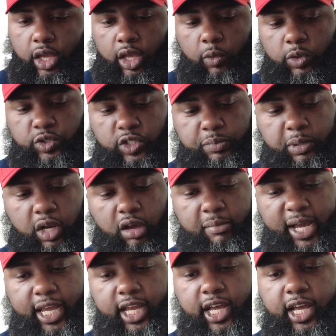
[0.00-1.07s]
which was put on
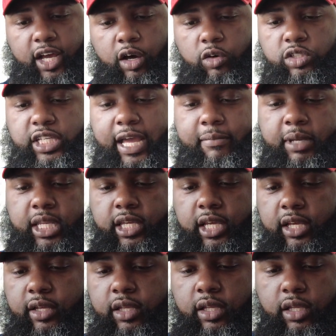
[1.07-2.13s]
by Whole Shot
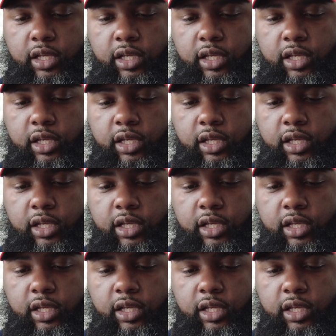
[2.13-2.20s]
Media,